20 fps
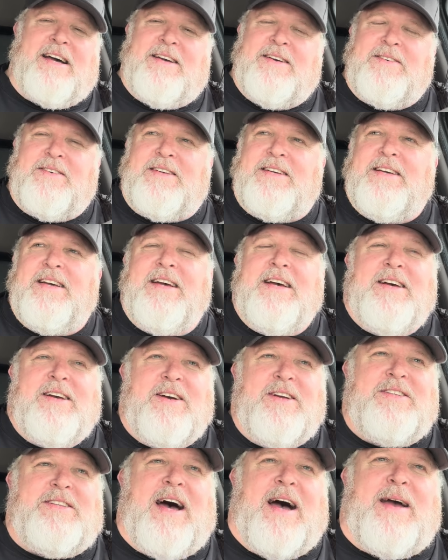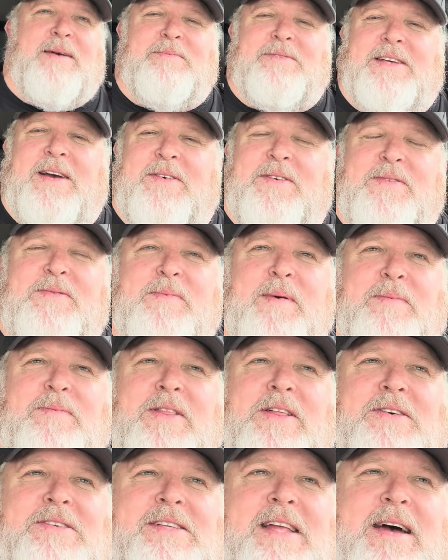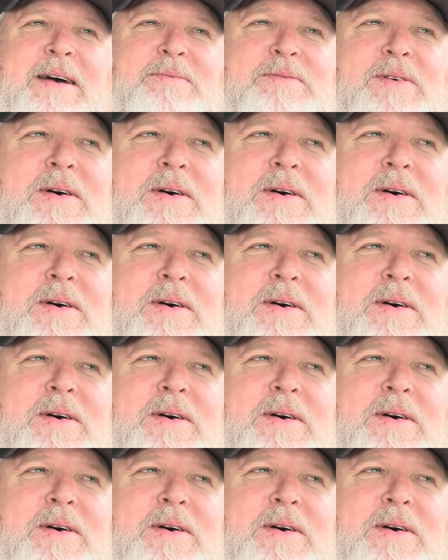it was good times. I remember those times